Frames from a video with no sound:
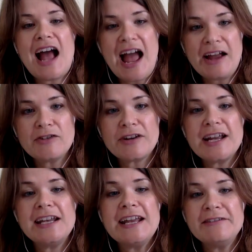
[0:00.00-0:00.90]

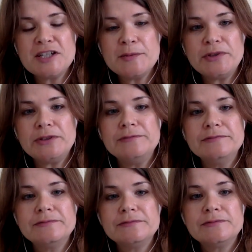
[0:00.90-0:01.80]
angry and irritable
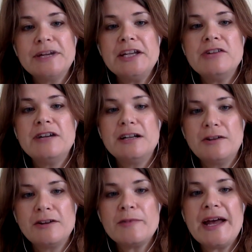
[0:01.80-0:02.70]
when you're in a
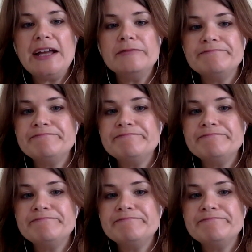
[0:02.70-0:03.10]
lot of pain.